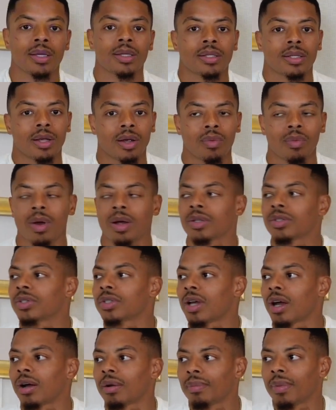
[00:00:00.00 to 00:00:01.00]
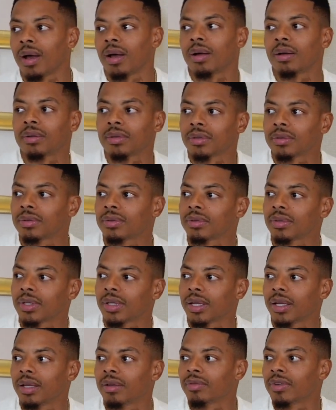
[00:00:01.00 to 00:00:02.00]
Sarah, why don't you talk about
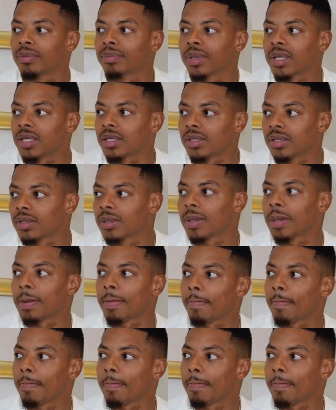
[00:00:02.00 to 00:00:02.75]
MVPs?